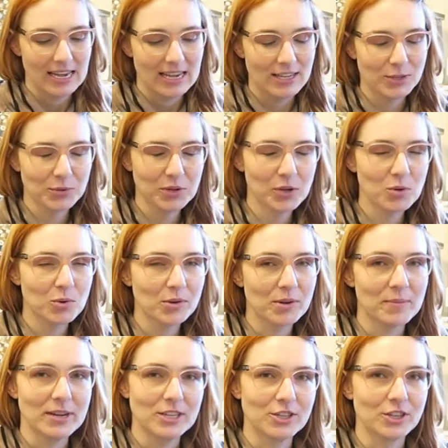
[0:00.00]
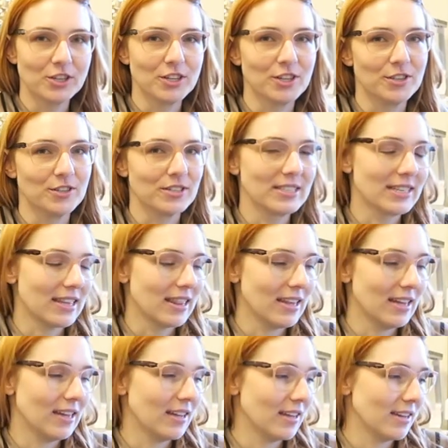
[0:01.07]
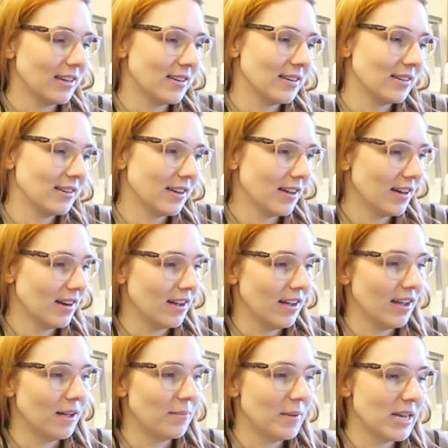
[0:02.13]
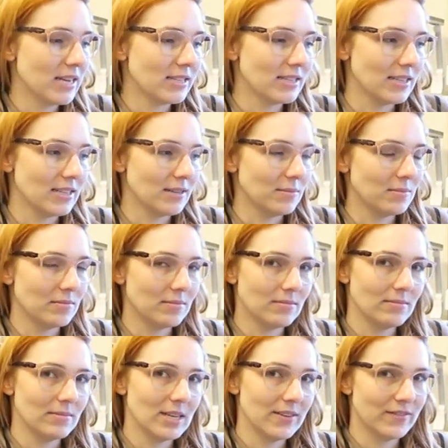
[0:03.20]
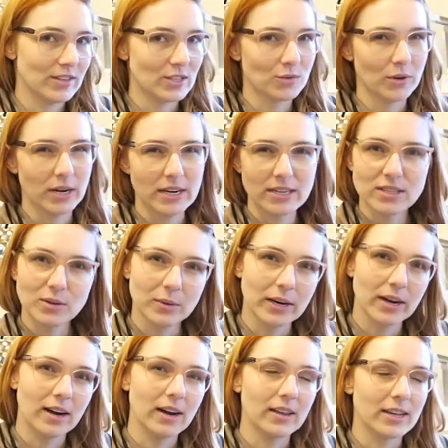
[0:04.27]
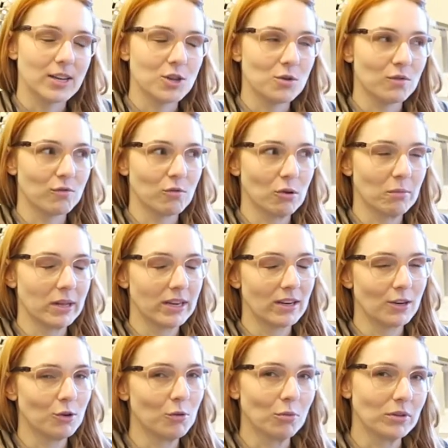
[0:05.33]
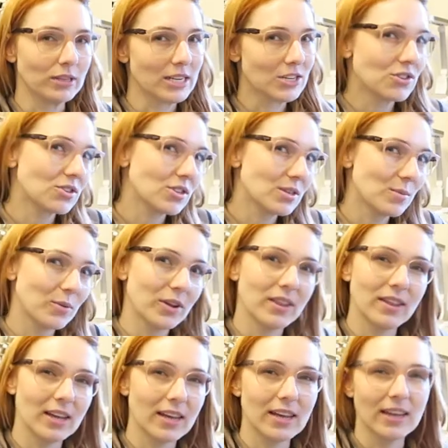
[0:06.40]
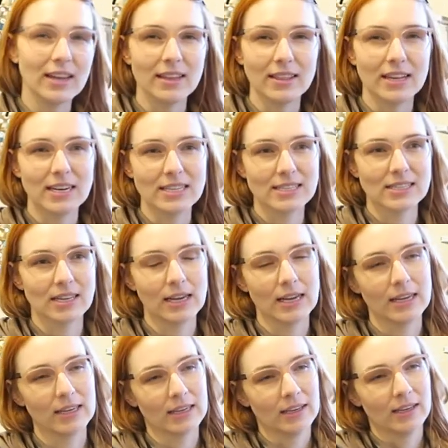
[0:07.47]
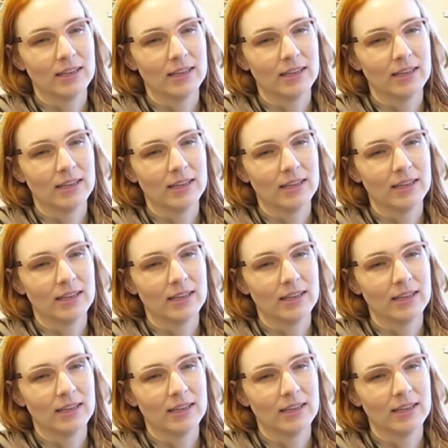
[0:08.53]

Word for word: it's really cool to mend your clothes. I think it kind of makes it, if it's ready to wear, like you form like a new relationship with it, and then it's like